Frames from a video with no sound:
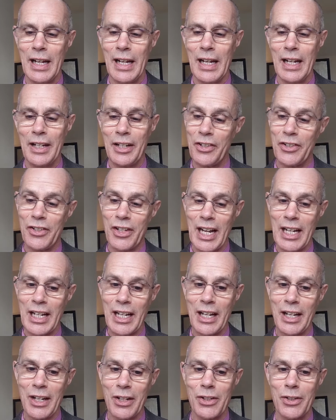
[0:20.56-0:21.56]
It is
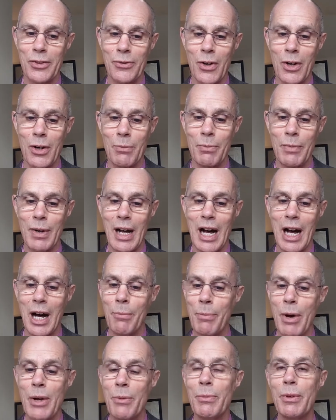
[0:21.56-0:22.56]
taking us from our
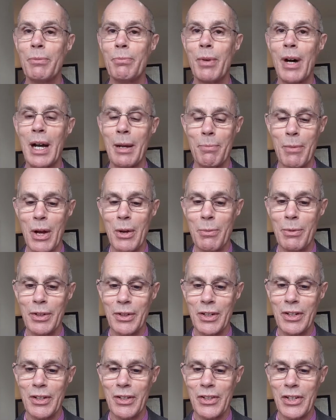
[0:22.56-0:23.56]

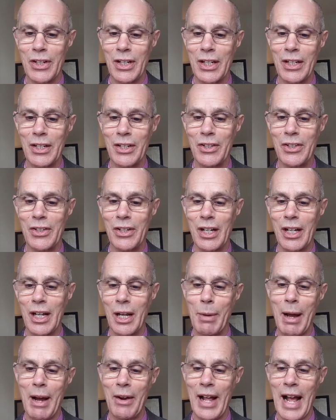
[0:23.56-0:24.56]
moment-by-moment concerns
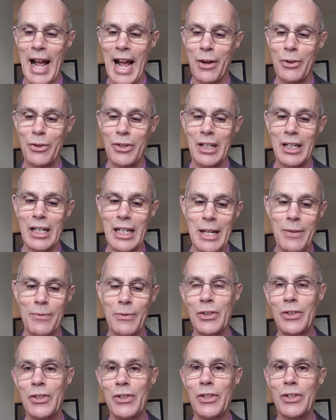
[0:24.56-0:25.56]
about how to live
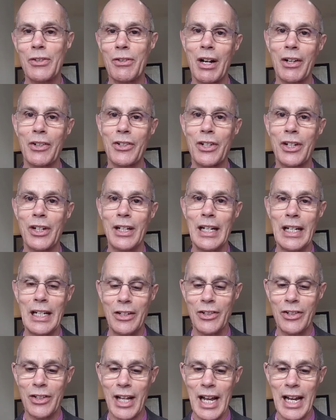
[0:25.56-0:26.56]
and structure
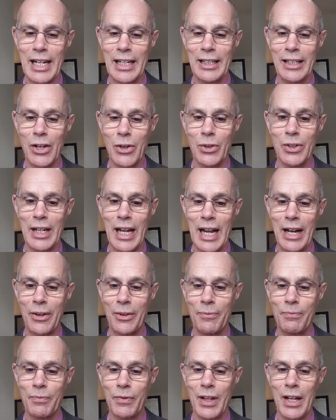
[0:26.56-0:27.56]
each day in
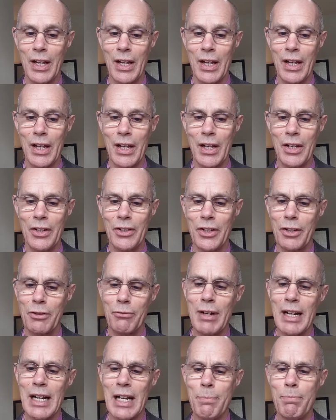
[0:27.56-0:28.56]
lockdown to the
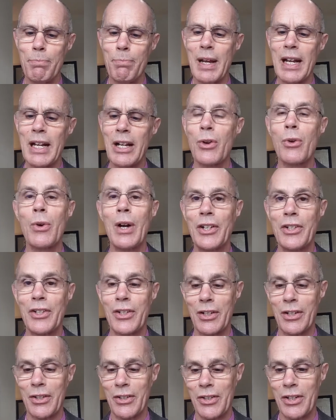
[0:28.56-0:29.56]
really big
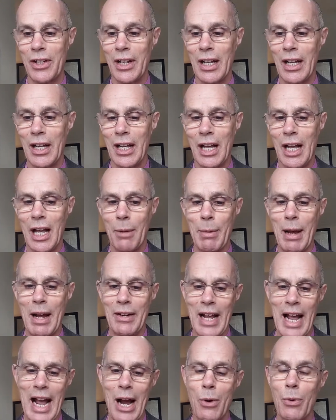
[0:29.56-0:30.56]
questions
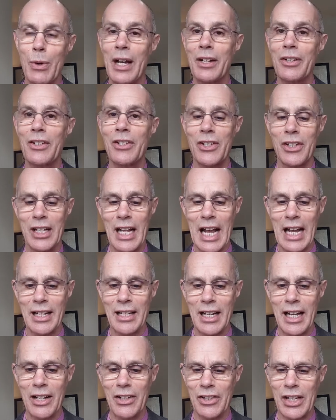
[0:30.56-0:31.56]
about how we
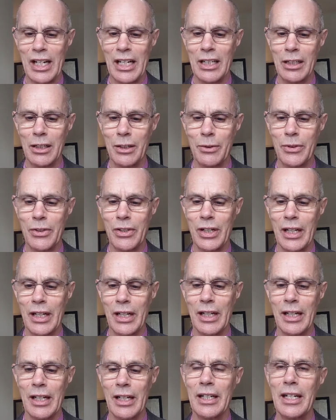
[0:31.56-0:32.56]
understand ourselves
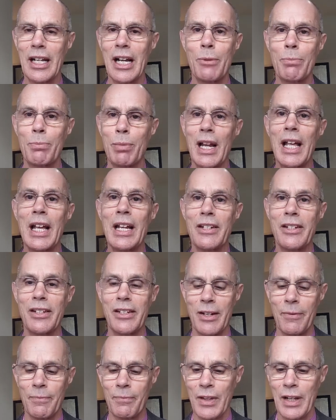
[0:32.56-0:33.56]
and our
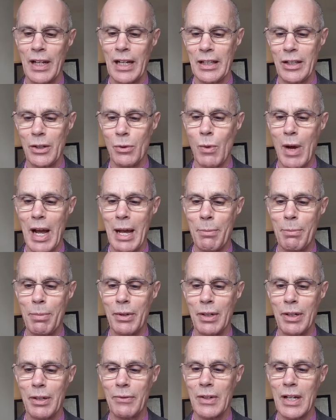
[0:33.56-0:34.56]
place in the web
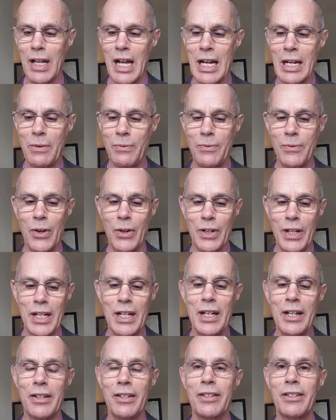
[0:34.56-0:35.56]
of life on
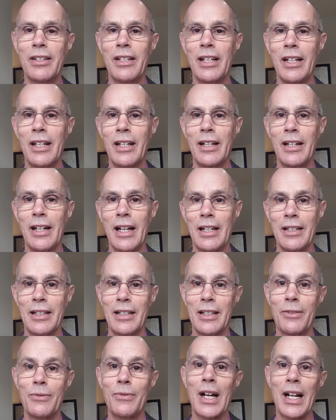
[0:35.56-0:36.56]
earth and
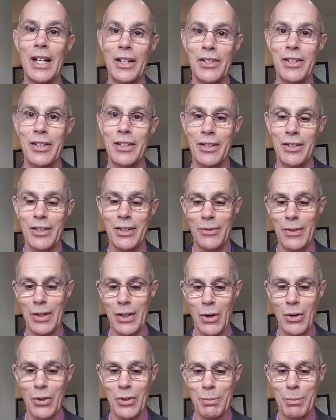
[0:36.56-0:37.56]
in the vastness of the
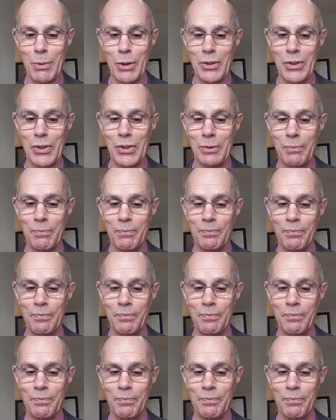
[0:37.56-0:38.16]
cosmos.